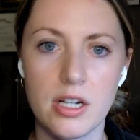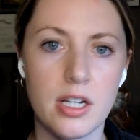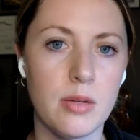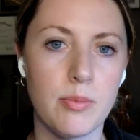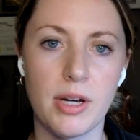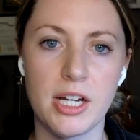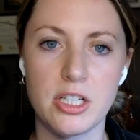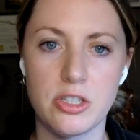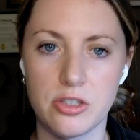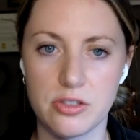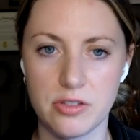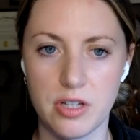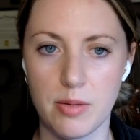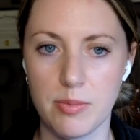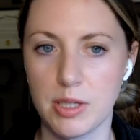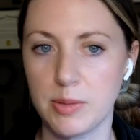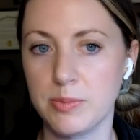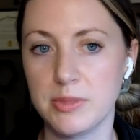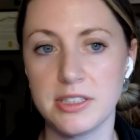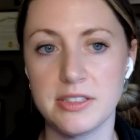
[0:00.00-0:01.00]
it might just come
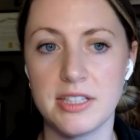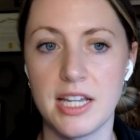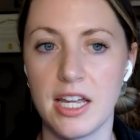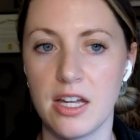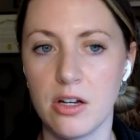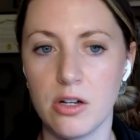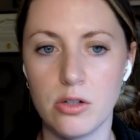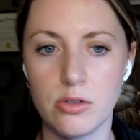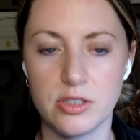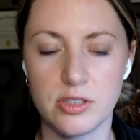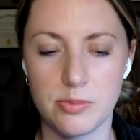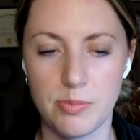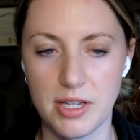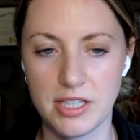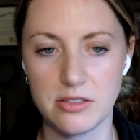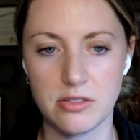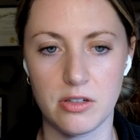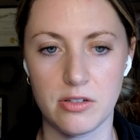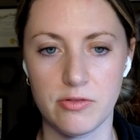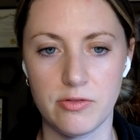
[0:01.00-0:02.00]
up and say, oh, it's
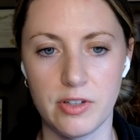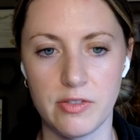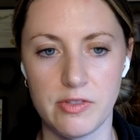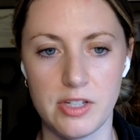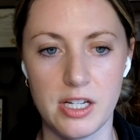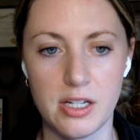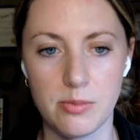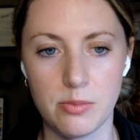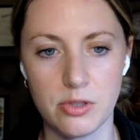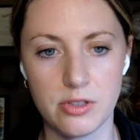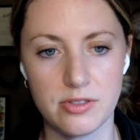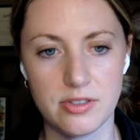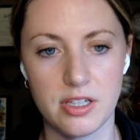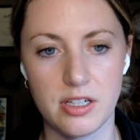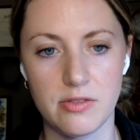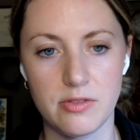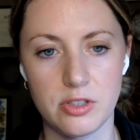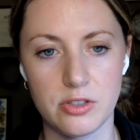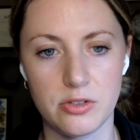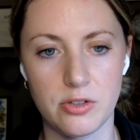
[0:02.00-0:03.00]
based on 15%
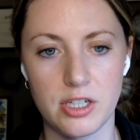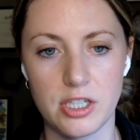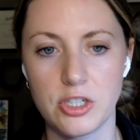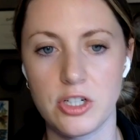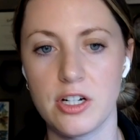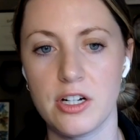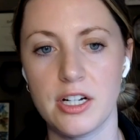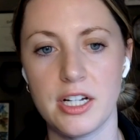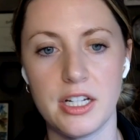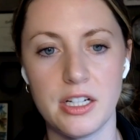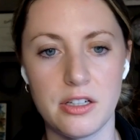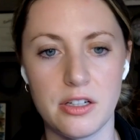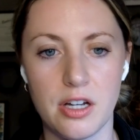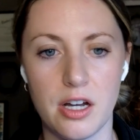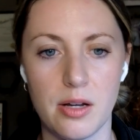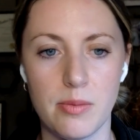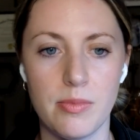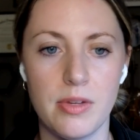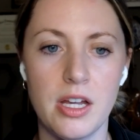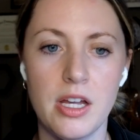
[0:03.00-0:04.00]
of discretionary
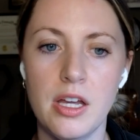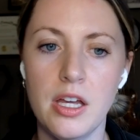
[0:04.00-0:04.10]
income,